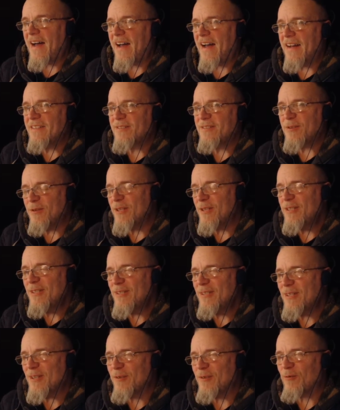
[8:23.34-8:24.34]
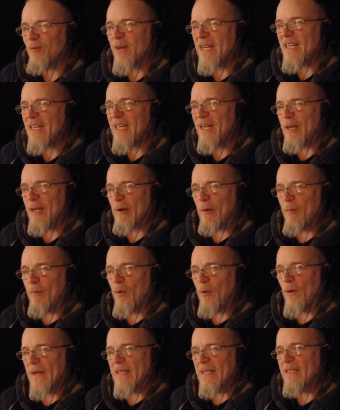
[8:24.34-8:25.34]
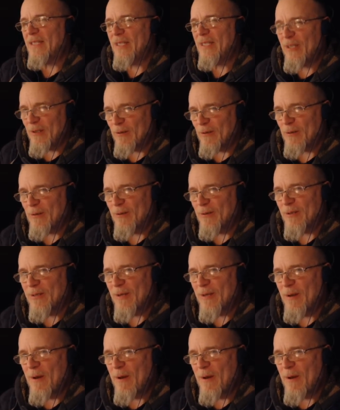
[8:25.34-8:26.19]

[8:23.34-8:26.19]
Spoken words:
So this is a great hero point to use